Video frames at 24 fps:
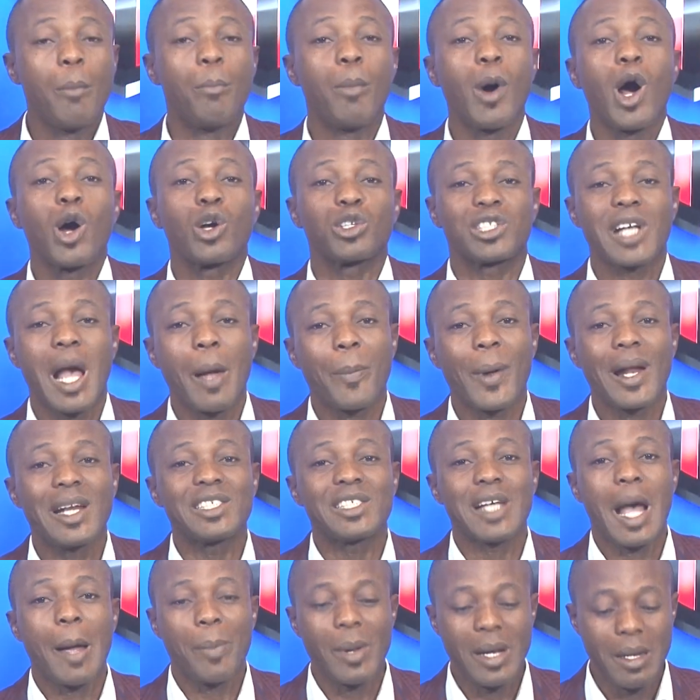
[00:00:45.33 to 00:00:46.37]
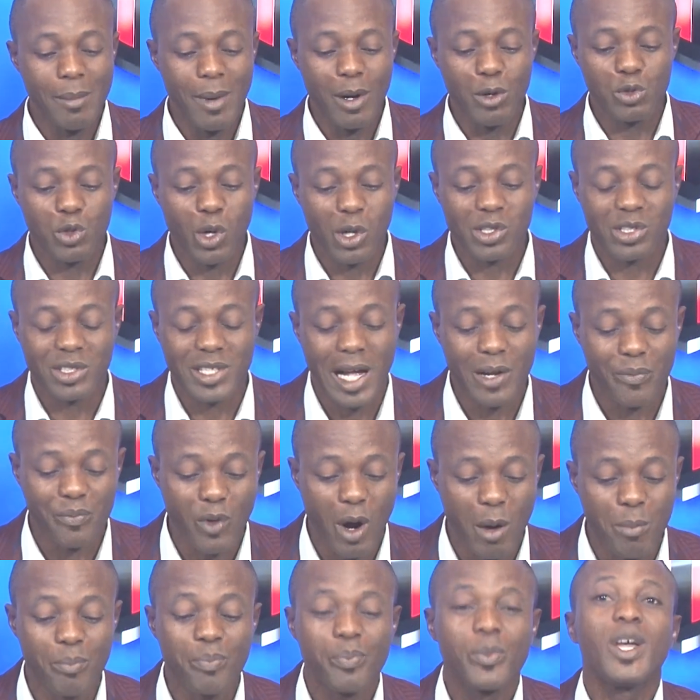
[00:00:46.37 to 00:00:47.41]
But sharply we just start
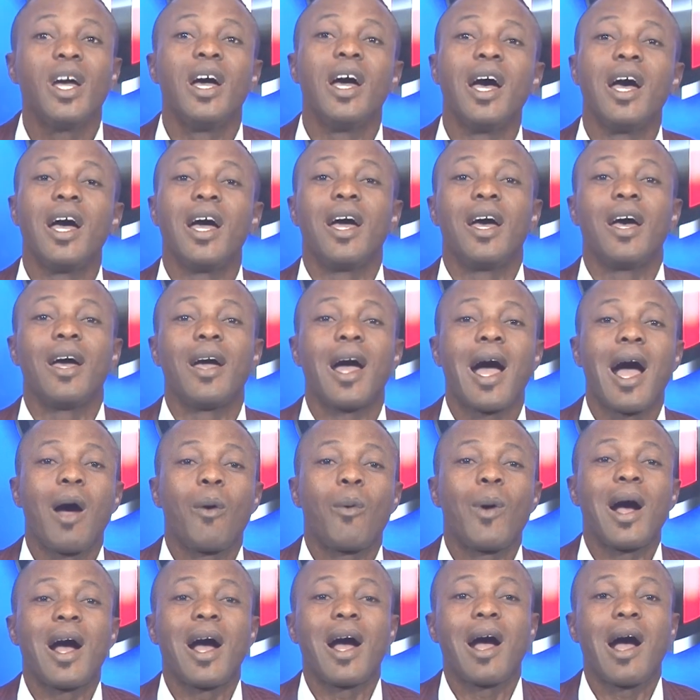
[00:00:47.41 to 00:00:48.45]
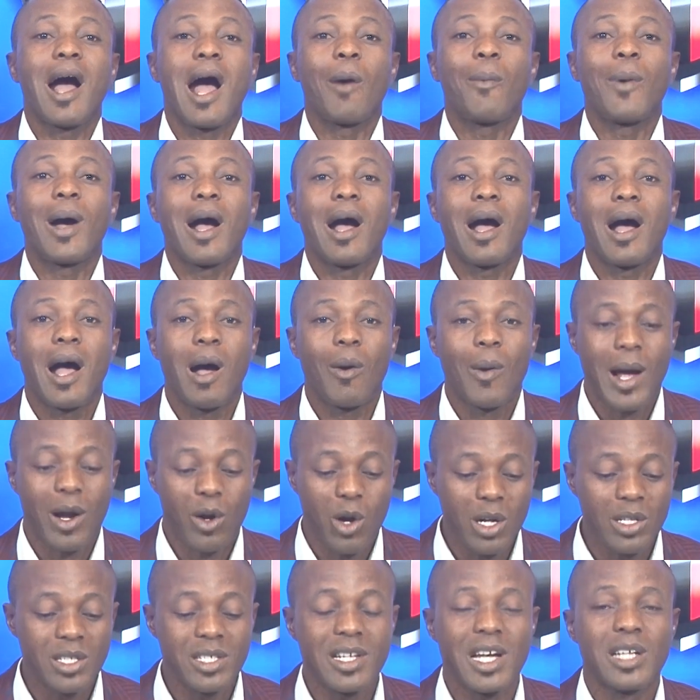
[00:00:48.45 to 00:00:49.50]
from our
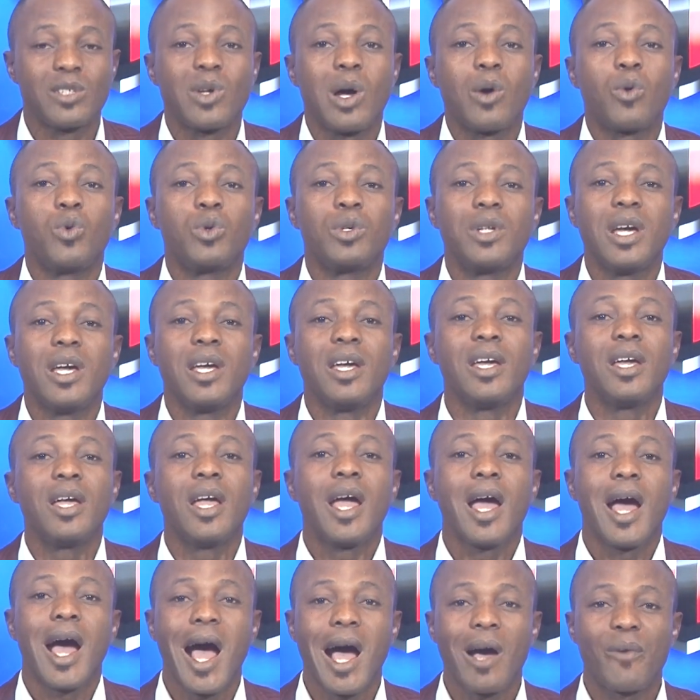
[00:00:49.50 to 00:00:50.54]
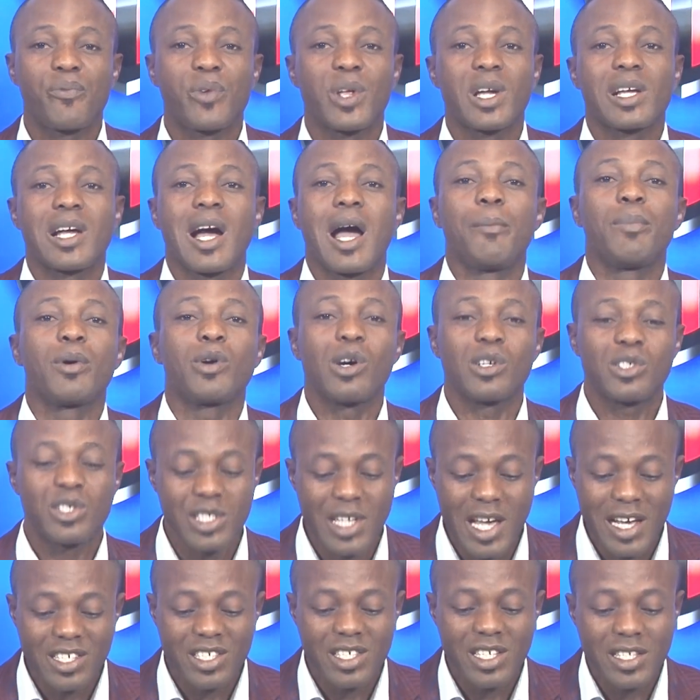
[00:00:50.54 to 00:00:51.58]
continent where we did Africa, because
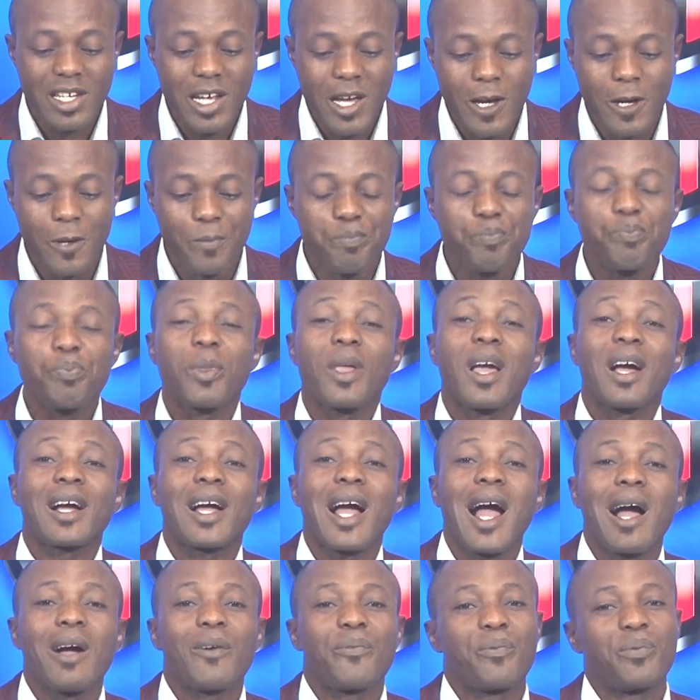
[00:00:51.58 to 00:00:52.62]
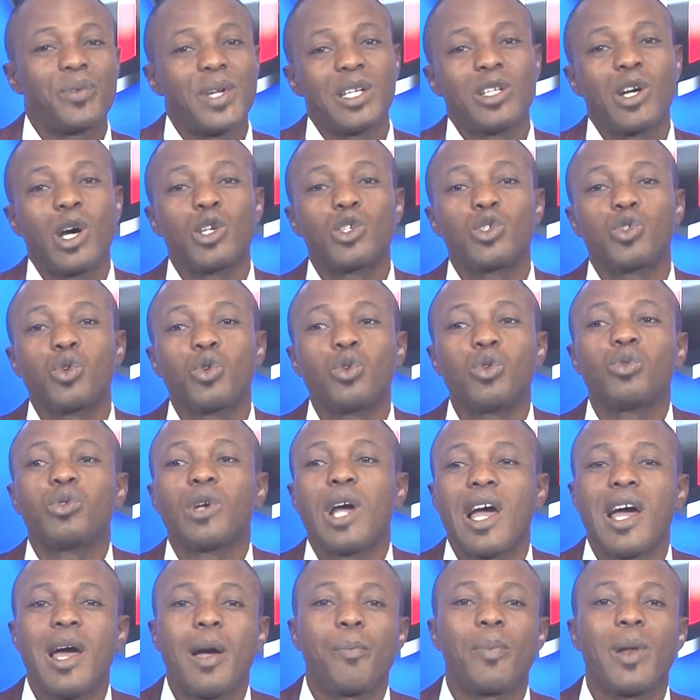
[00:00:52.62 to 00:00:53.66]
yesterday CAF, they don't
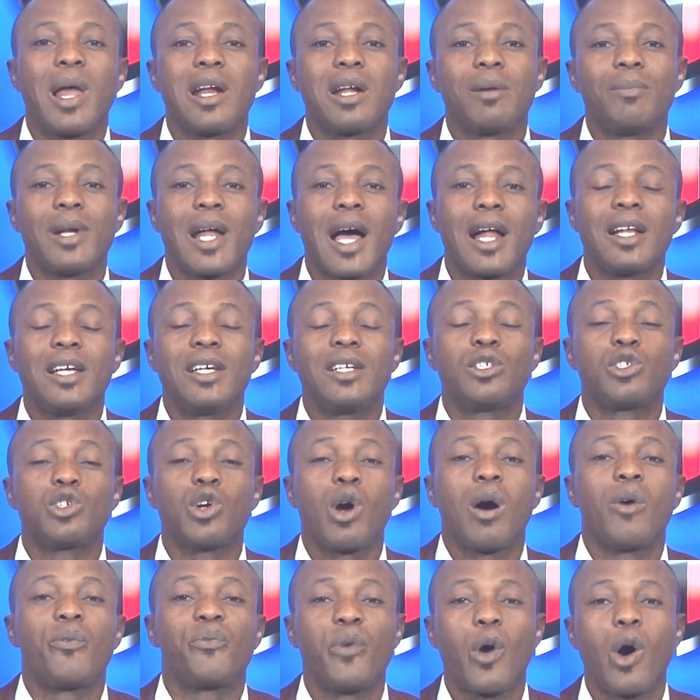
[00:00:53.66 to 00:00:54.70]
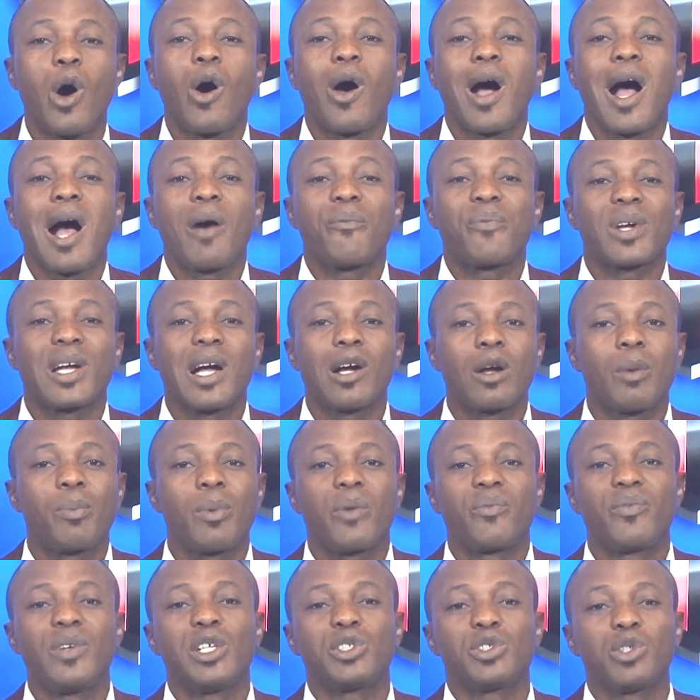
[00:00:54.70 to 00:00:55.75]
do a preliminary draw for African Cup
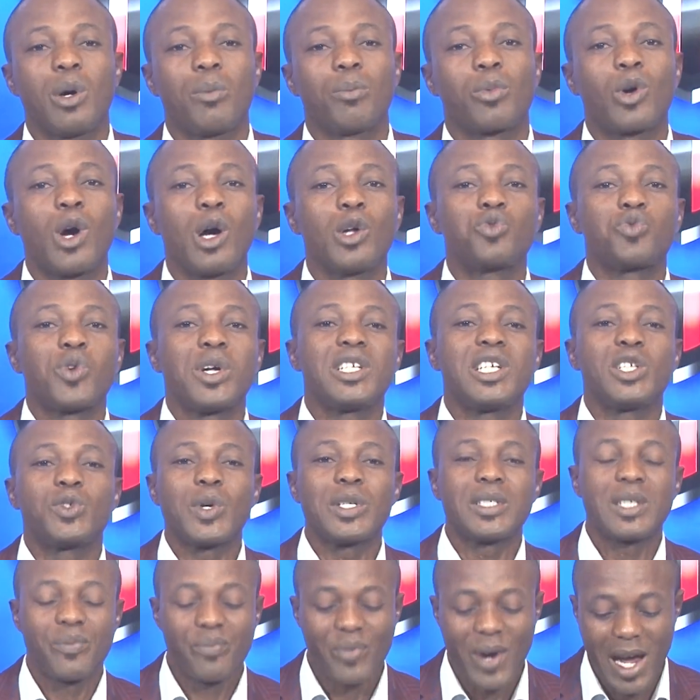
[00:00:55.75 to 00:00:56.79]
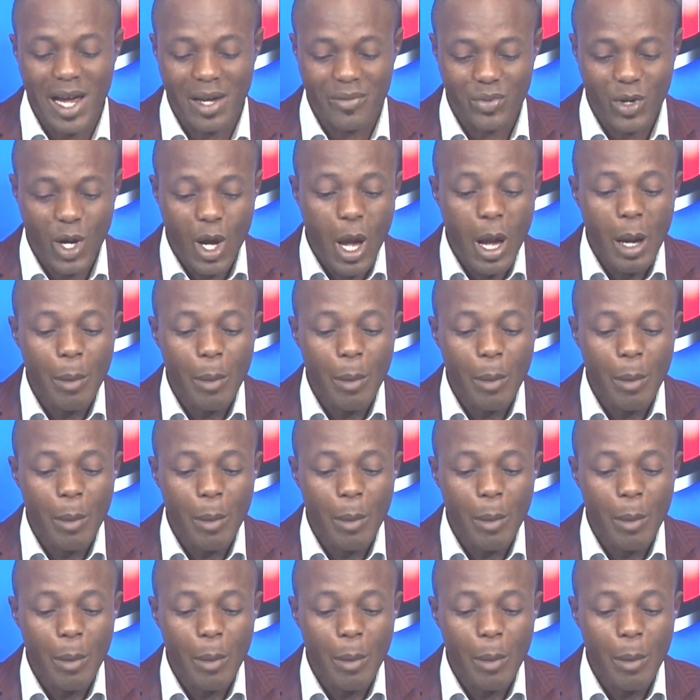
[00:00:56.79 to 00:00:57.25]
of Nations, CON 2025.